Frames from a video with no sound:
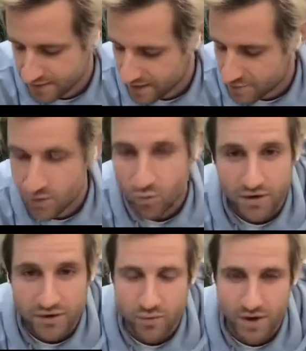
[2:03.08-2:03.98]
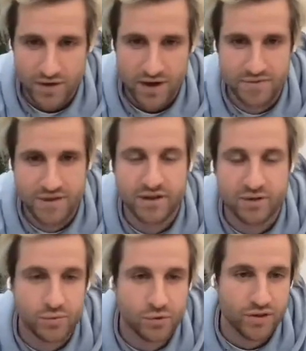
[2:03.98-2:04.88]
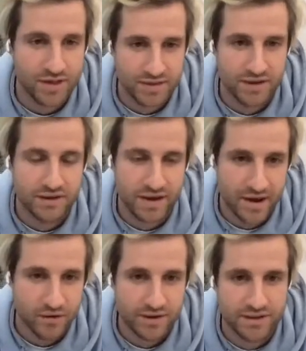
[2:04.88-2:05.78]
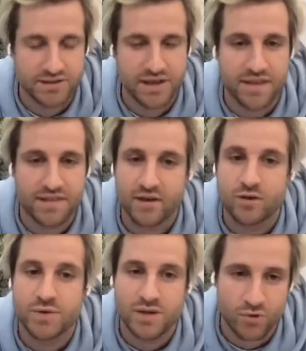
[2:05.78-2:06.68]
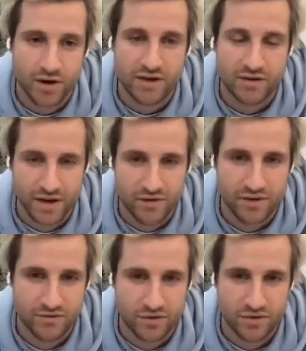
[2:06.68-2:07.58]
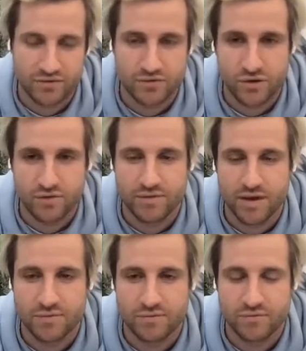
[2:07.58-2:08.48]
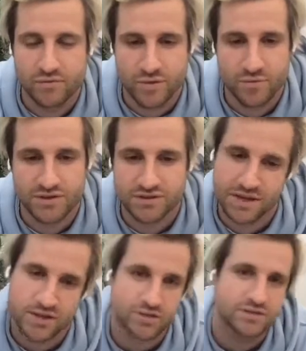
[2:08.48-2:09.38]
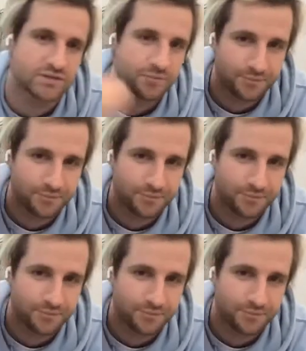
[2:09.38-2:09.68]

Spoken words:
Wonder, where you have the little booth, have the little areas, and then there could be a breakout area for the presentations.